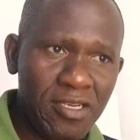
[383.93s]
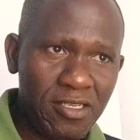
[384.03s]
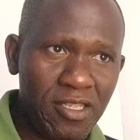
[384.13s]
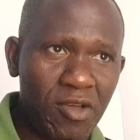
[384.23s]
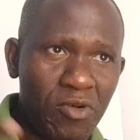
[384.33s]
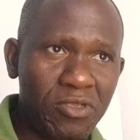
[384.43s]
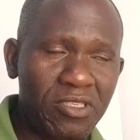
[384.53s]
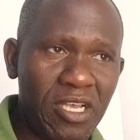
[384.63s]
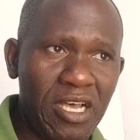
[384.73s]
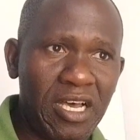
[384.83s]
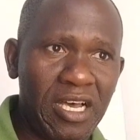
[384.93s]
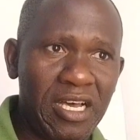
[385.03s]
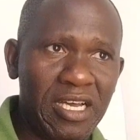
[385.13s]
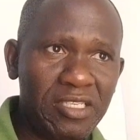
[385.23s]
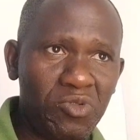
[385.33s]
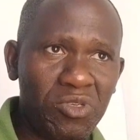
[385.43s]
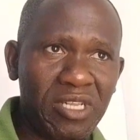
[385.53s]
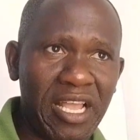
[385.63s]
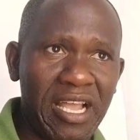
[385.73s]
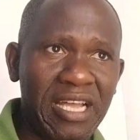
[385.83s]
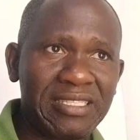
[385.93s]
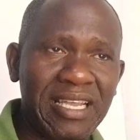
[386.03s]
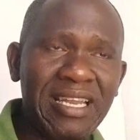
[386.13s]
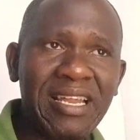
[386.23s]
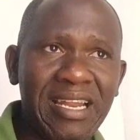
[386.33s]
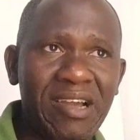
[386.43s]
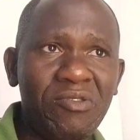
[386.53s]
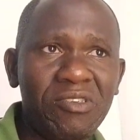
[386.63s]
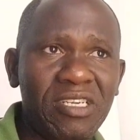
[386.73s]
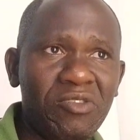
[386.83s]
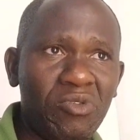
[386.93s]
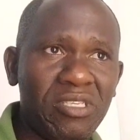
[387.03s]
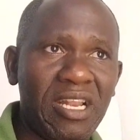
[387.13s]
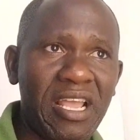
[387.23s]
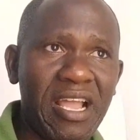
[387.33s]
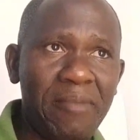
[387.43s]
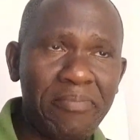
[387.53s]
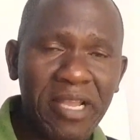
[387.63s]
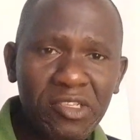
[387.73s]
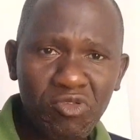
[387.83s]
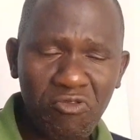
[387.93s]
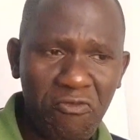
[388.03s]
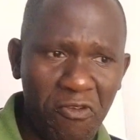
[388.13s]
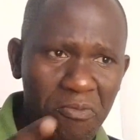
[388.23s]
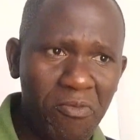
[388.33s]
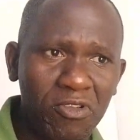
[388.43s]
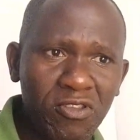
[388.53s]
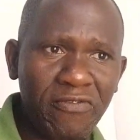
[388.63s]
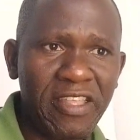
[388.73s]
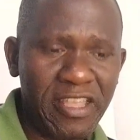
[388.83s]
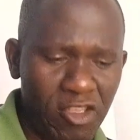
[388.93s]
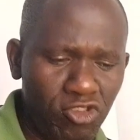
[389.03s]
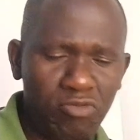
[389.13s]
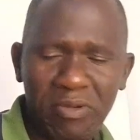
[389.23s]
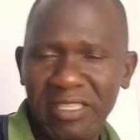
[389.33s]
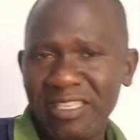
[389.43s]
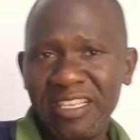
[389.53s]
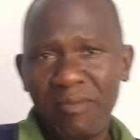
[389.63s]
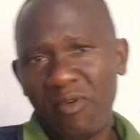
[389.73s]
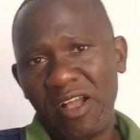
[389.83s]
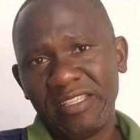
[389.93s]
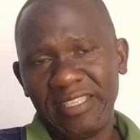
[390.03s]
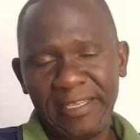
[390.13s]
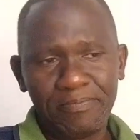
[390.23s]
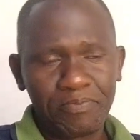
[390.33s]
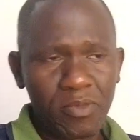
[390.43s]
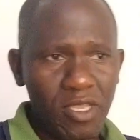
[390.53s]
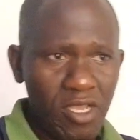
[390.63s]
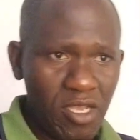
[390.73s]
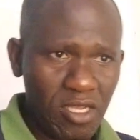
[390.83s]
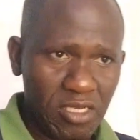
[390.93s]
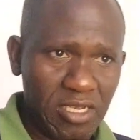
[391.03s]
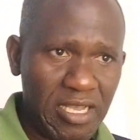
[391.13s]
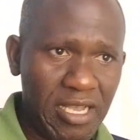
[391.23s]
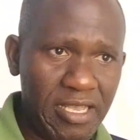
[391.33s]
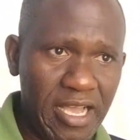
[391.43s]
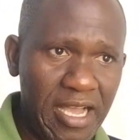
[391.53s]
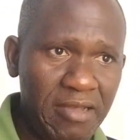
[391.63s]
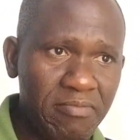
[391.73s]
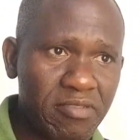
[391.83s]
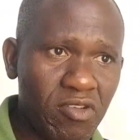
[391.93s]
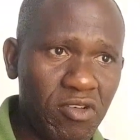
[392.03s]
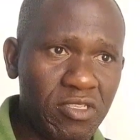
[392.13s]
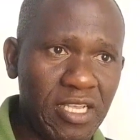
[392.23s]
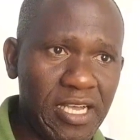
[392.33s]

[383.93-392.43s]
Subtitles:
there was it was like a turnaround. It was like a breakthrough for most of the YouTubers in Nyabohanse. Yeah, because